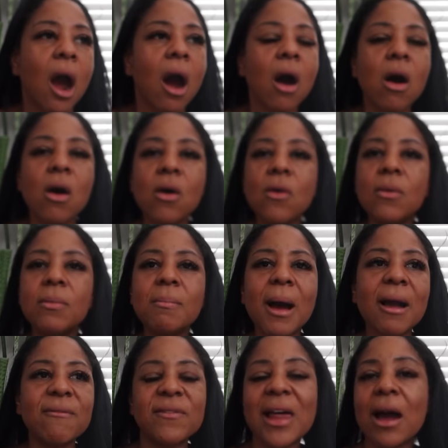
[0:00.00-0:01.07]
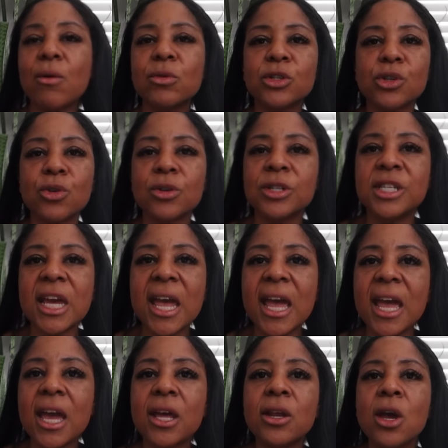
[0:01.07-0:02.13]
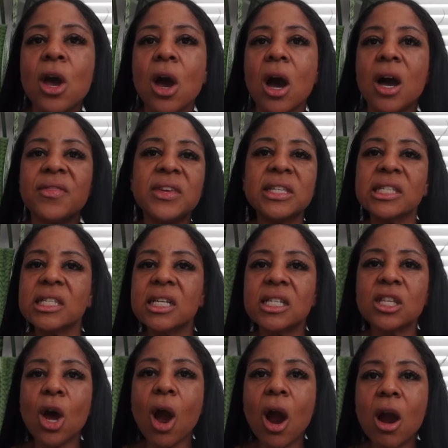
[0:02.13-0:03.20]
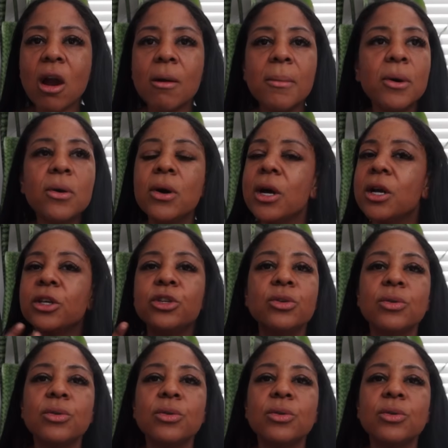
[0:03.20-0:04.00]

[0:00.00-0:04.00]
oh, my flowers are dead, this looks horrible.